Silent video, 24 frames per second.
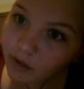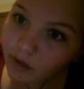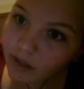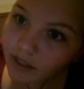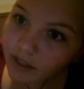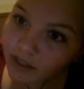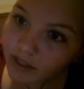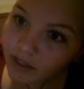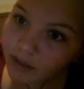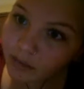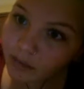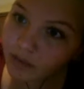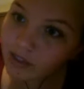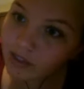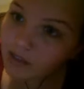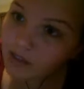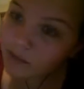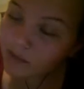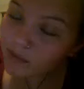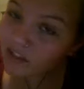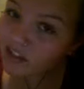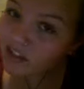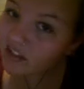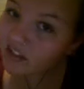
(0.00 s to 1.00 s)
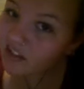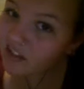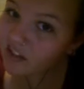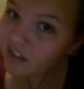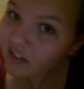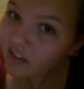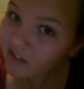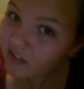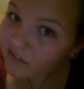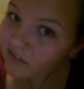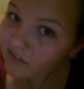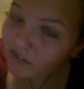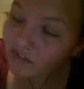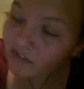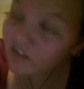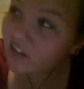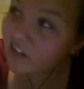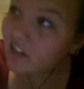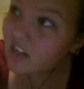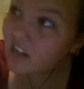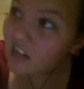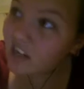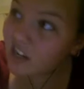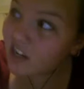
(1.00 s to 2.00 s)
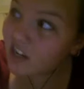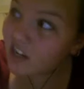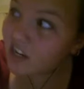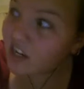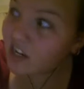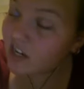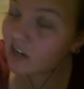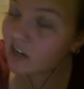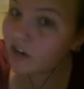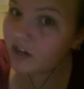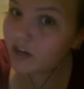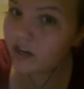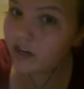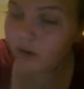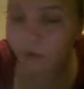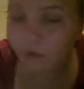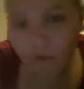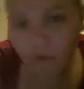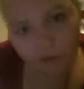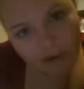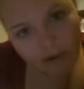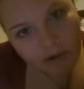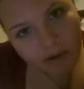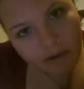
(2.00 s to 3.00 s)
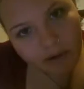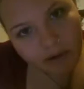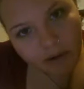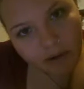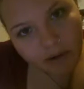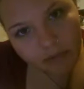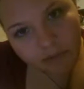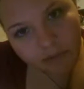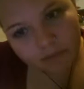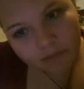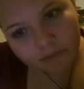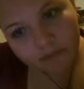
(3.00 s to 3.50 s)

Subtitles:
quietly, but that's because it's 11:15 at night here, and I don't want to wake it up.